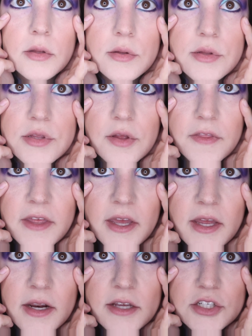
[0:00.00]
So
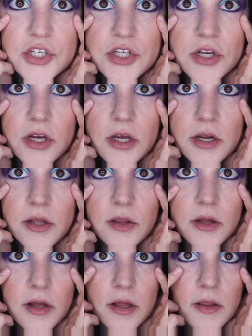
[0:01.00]
then it should
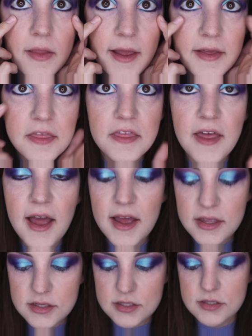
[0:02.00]
look like
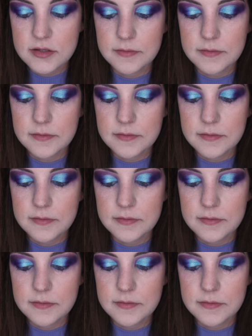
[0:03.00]
that.